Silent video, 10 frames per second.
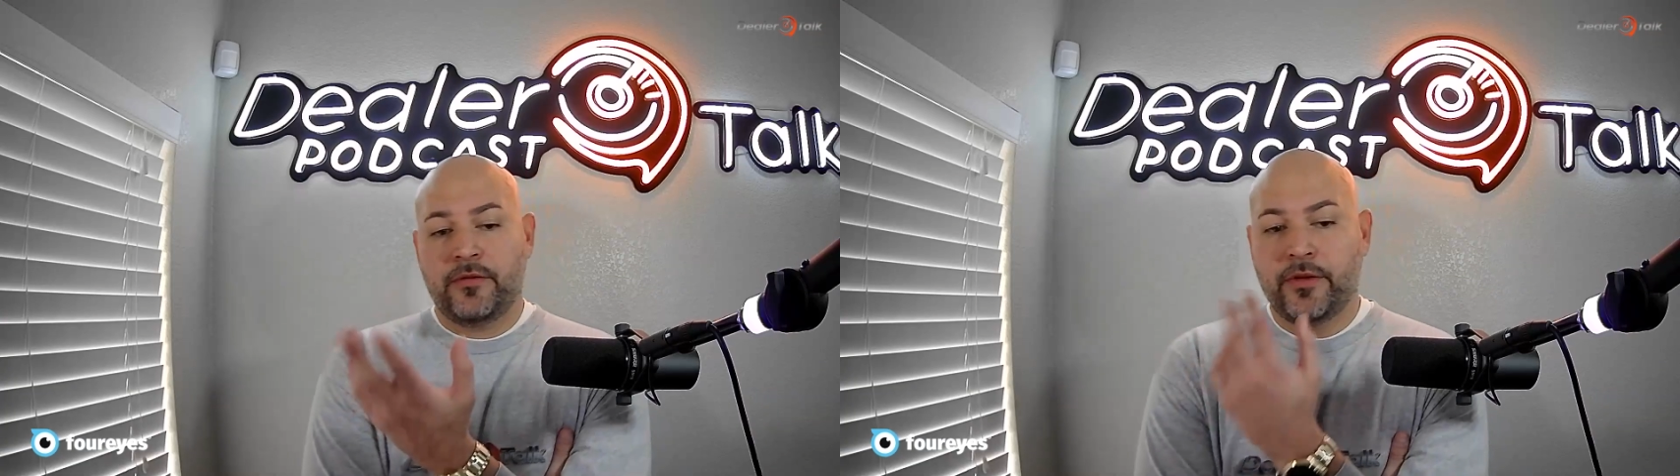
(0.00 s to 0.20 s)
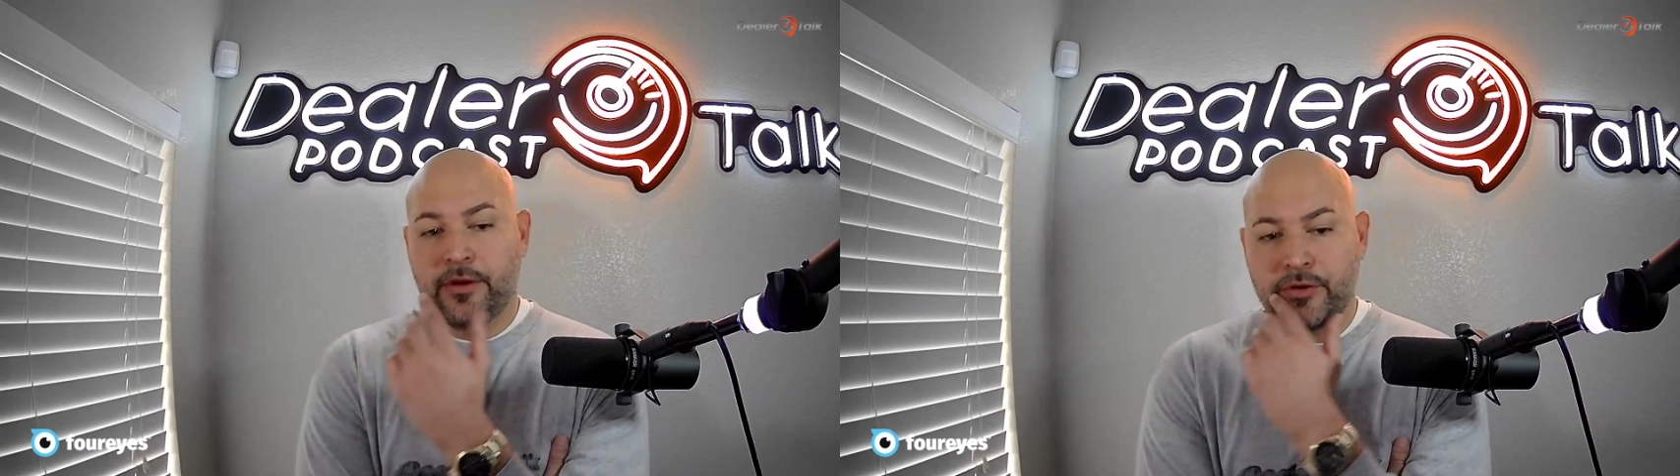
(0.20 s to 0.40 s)

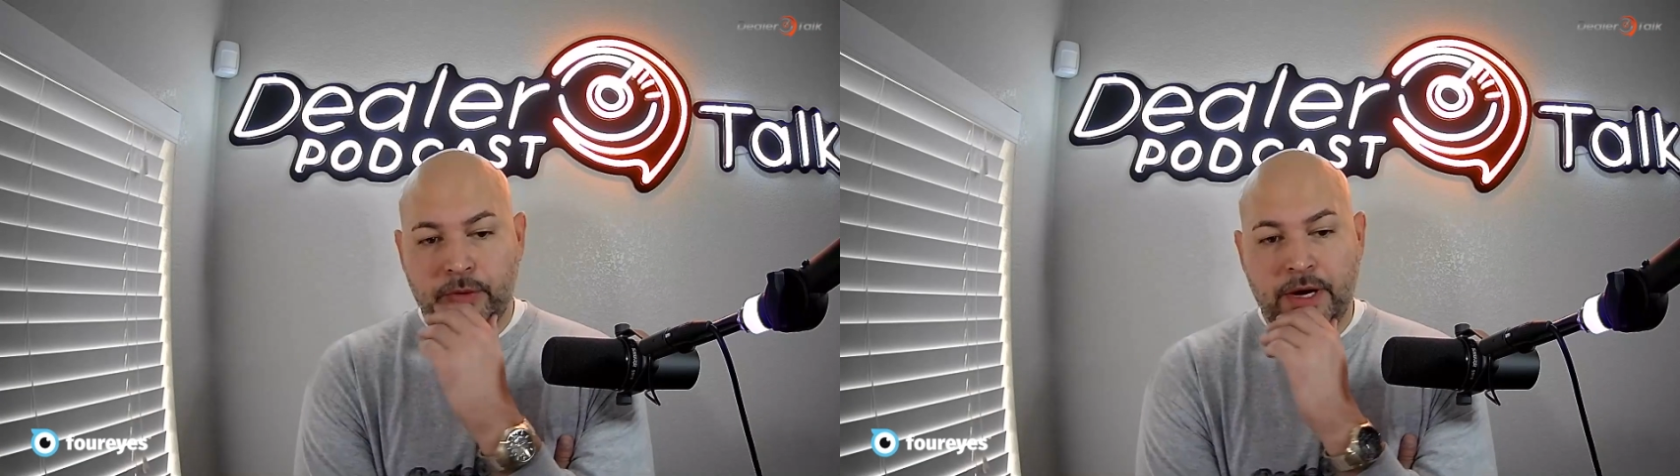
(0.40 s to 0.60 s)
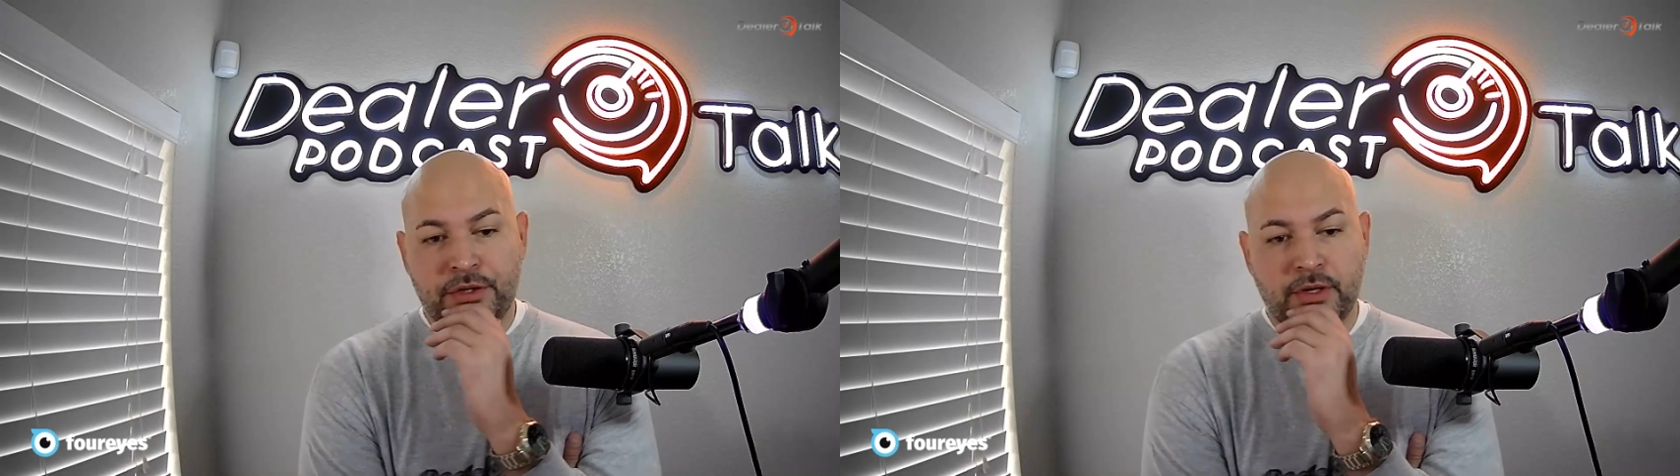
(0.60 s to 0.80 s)
the
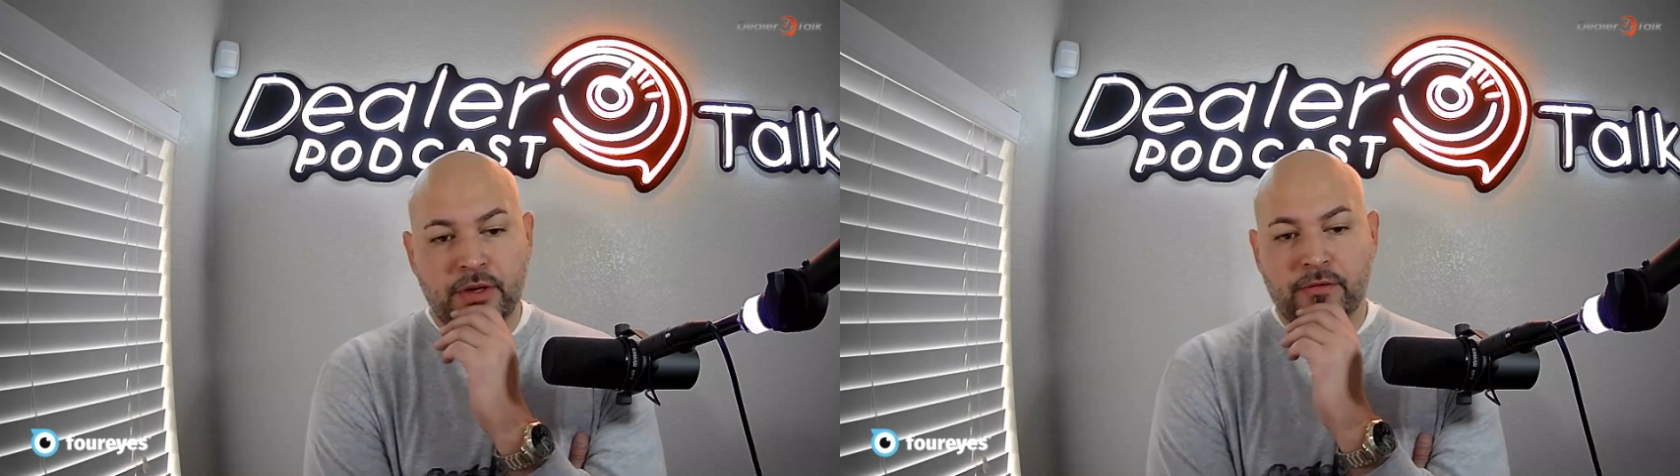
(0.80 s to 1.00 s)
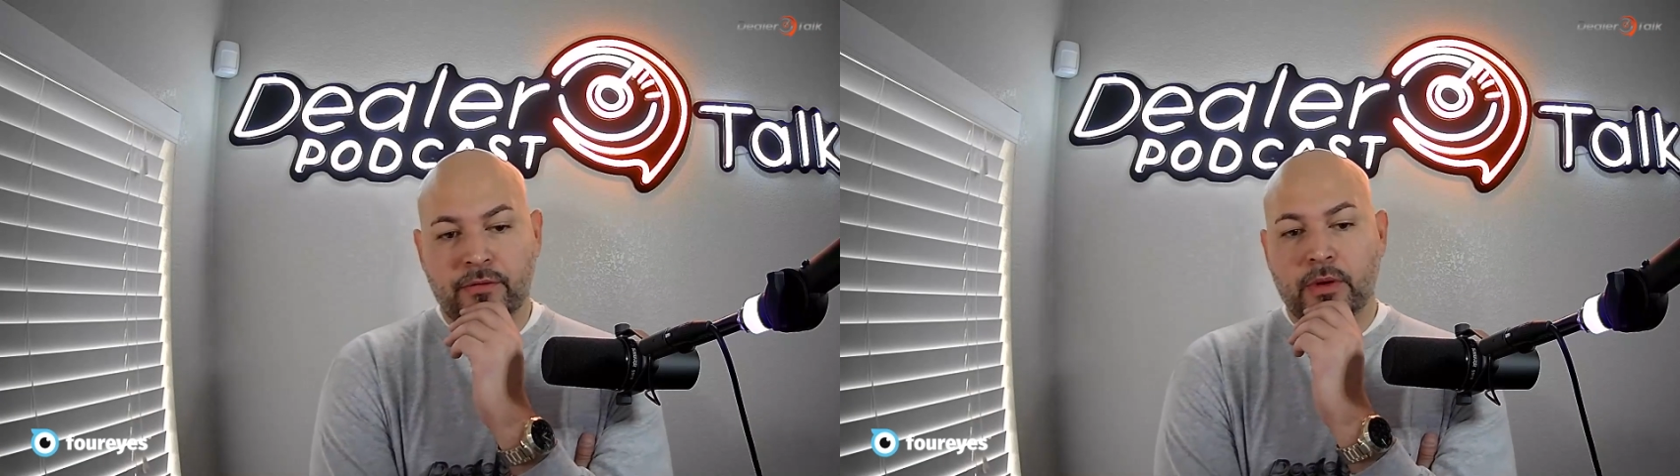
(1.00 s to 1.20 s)

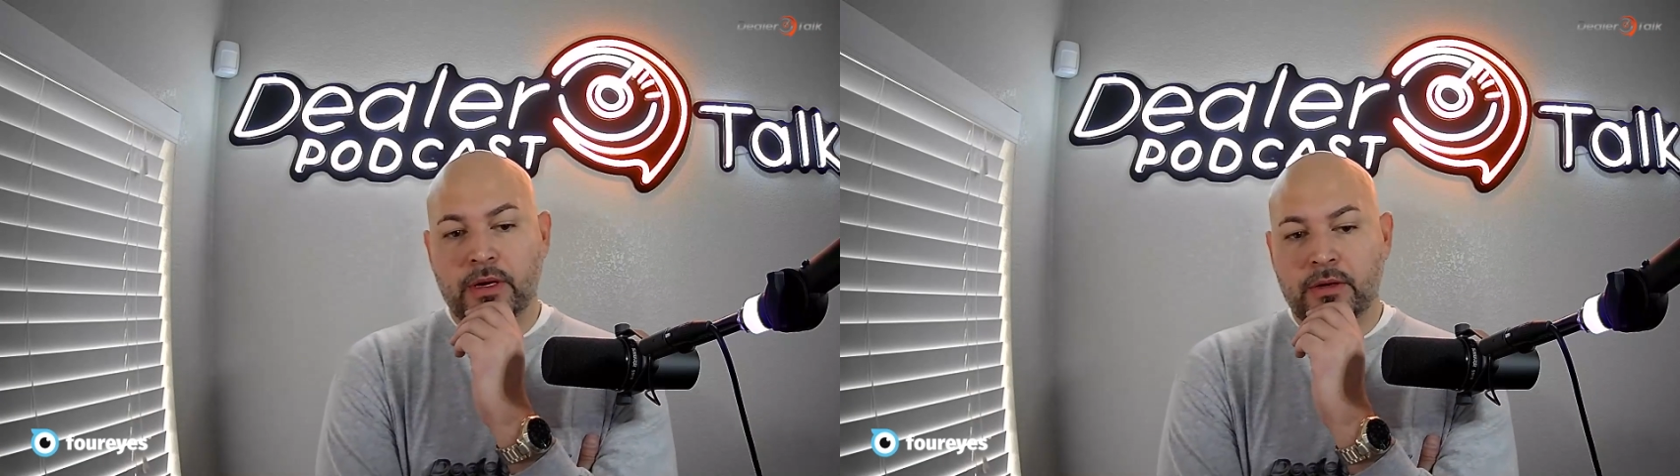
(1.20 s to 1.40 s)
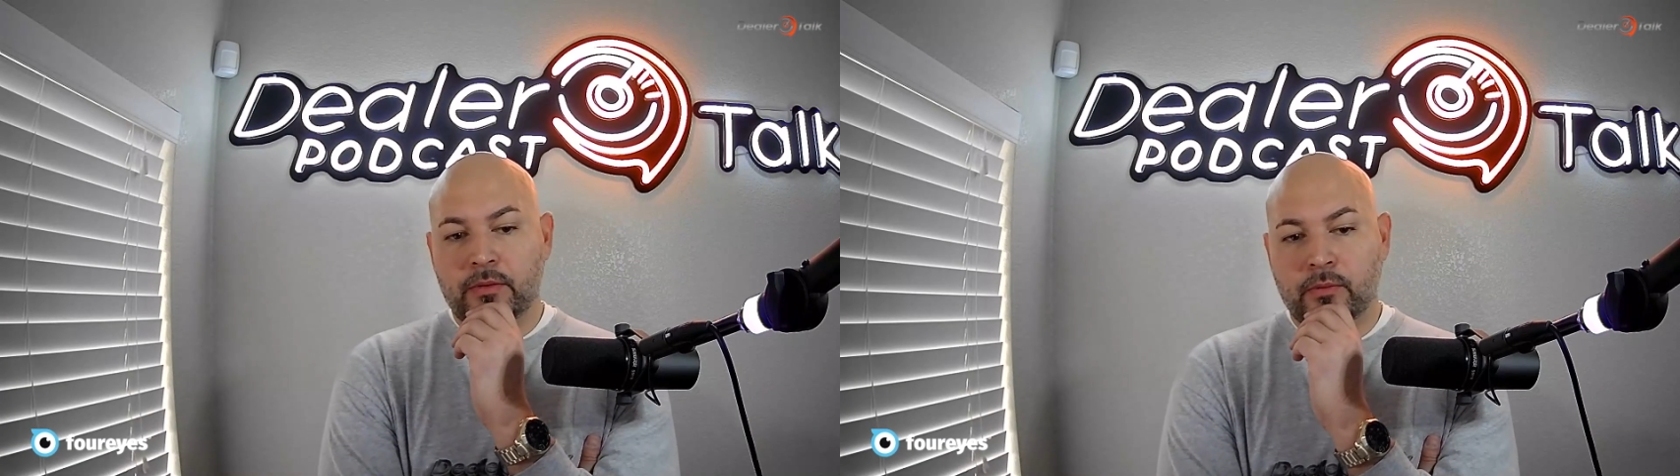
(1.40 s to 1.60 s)
duration of
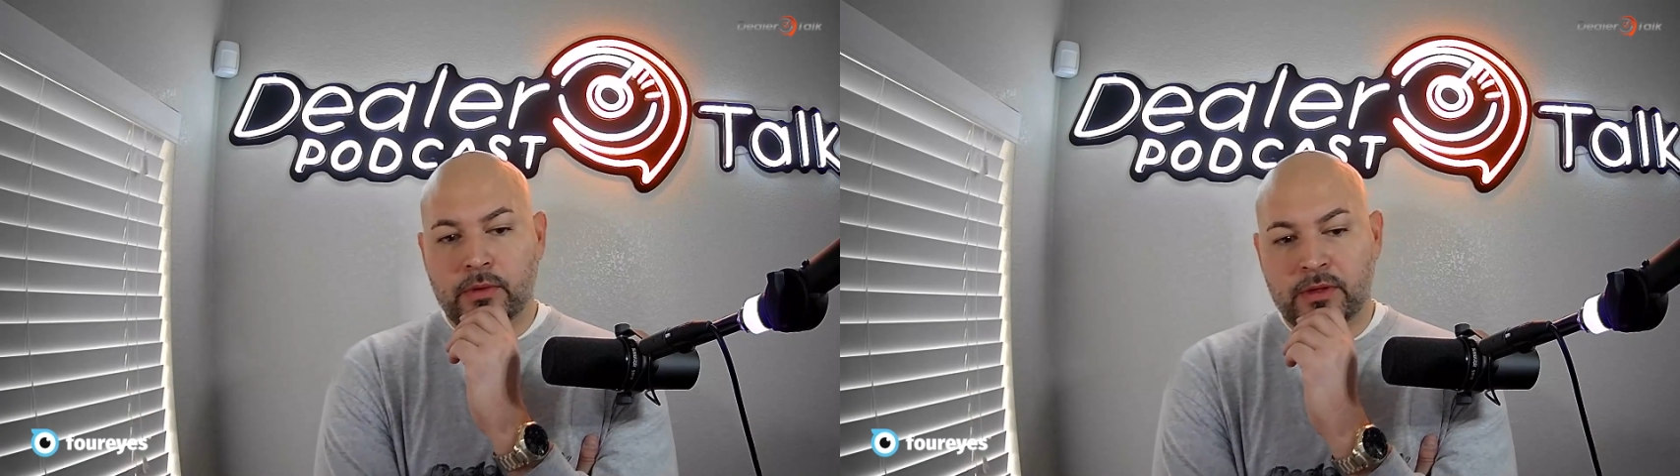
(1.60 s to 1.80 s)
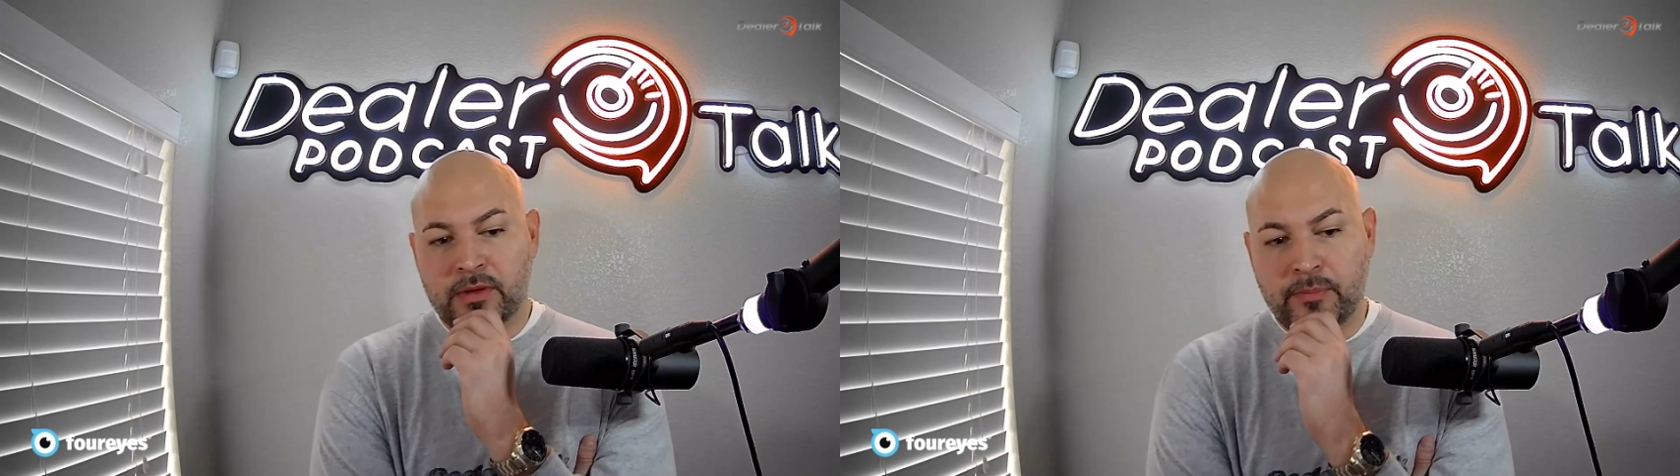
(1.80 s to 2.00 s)

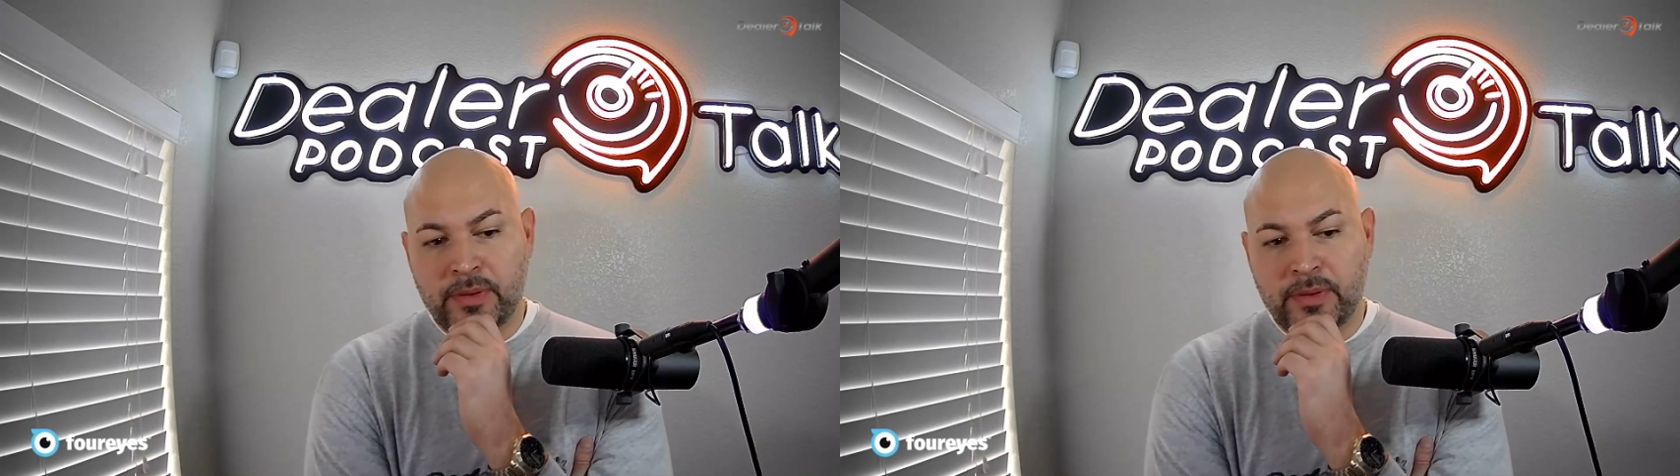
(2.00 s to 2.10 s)
what